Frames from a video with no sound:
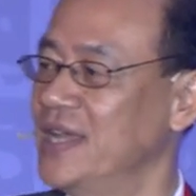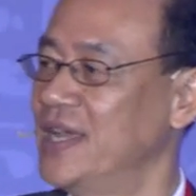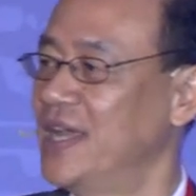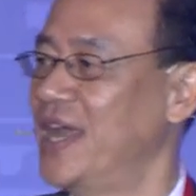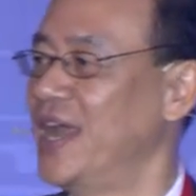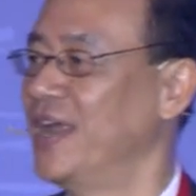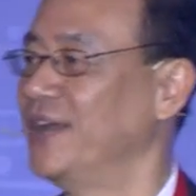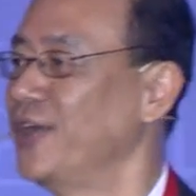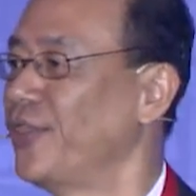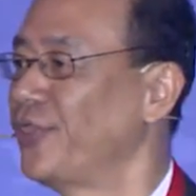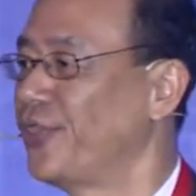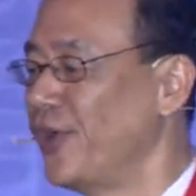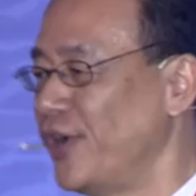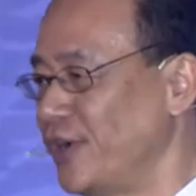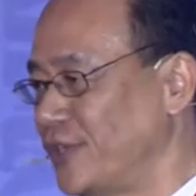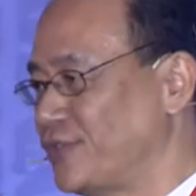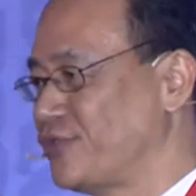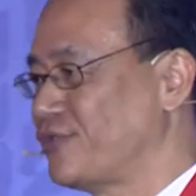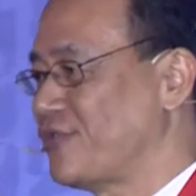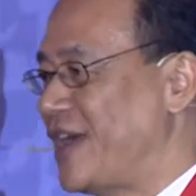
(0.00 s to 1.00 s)
And the
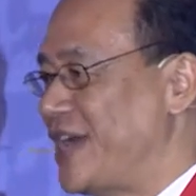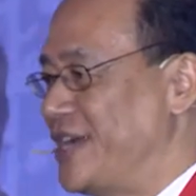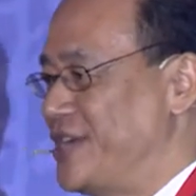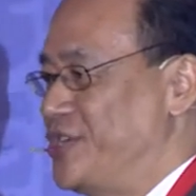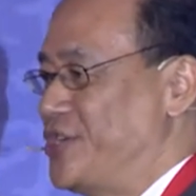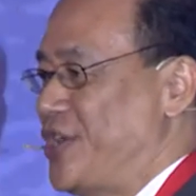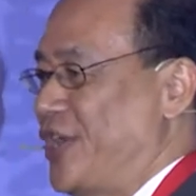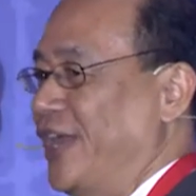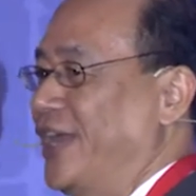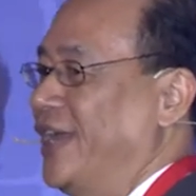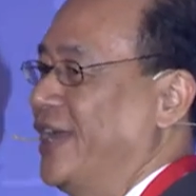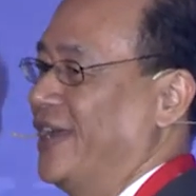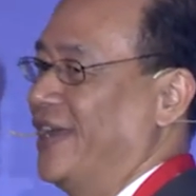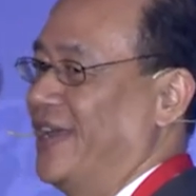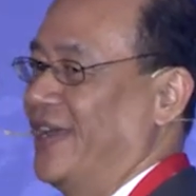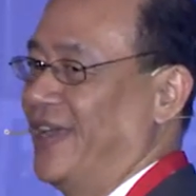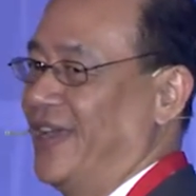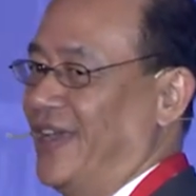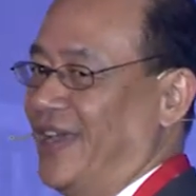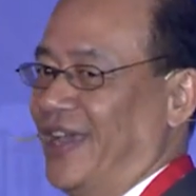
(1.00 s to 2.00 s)
third strategy
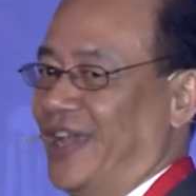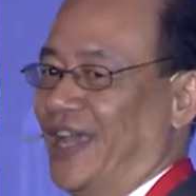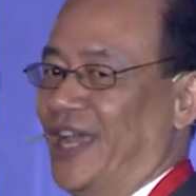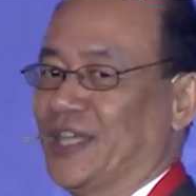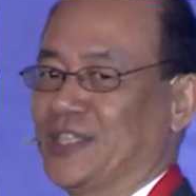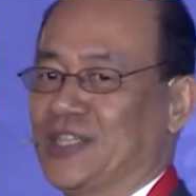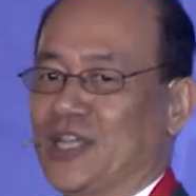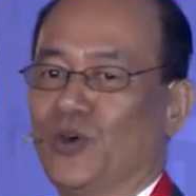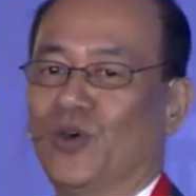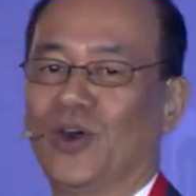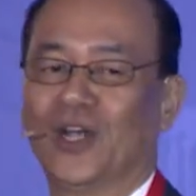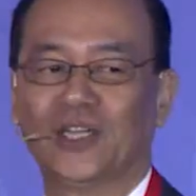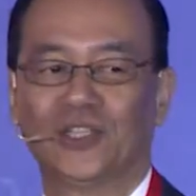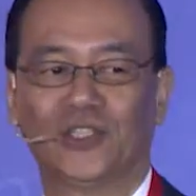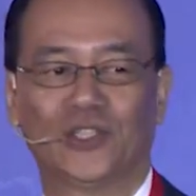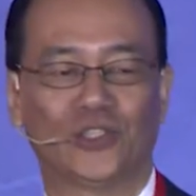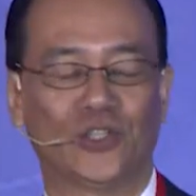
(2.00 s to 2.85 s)
is I want to